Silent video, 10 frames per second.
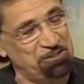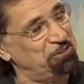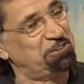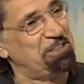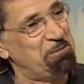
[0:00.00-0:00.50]

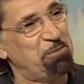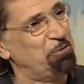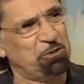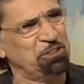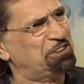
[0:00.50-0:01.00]
good time, but it
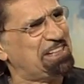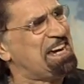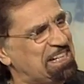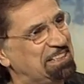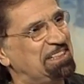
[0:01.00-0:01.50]
was
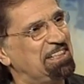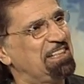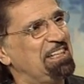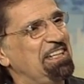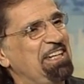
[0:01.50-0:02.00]
insane,
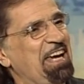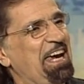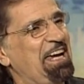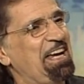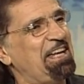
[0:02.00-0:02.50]

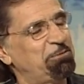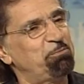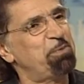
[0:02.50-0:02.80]
as